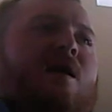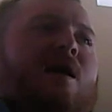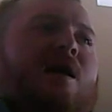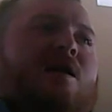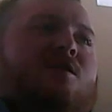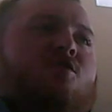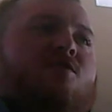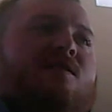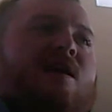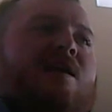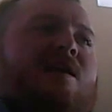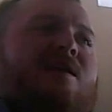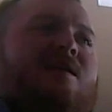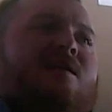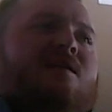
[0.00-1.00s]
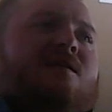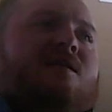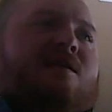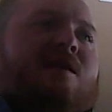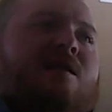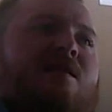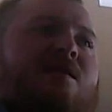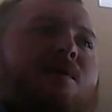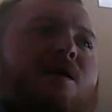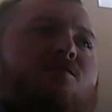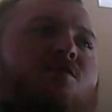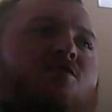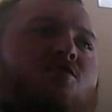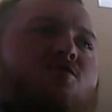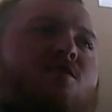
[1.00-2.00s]
A new study conducted by
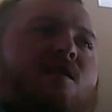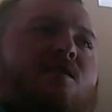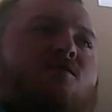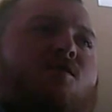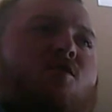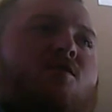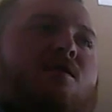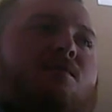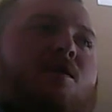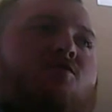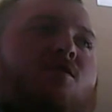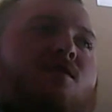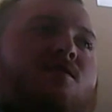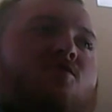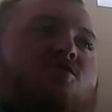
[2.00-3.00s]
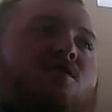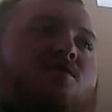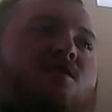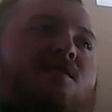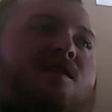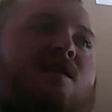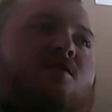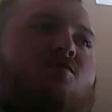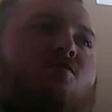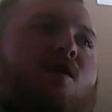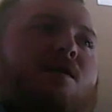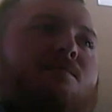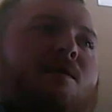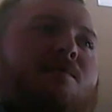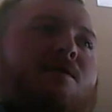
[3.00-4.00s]
researchers at the University of Montreal suggested singing
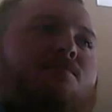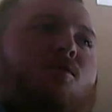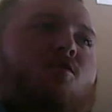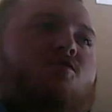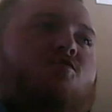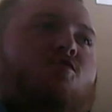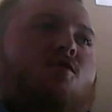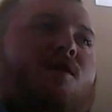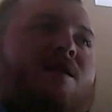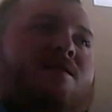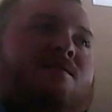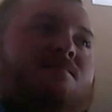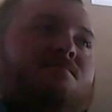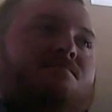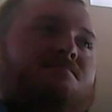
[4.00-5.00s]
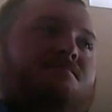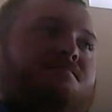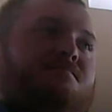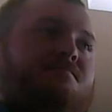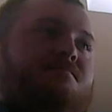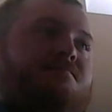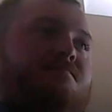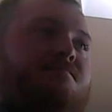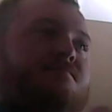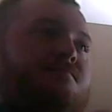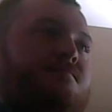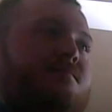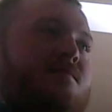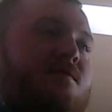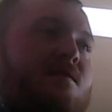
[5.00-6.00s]
requires babies more soothing
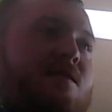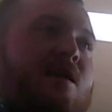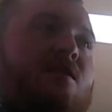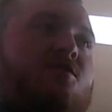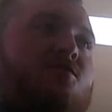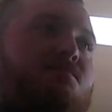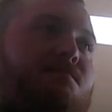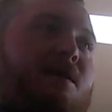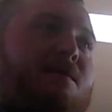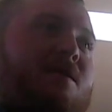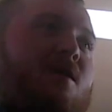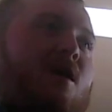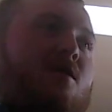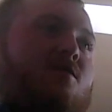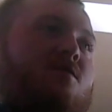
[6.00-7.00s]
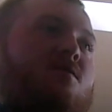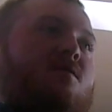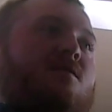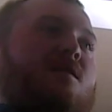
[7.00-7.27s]
than baby talk,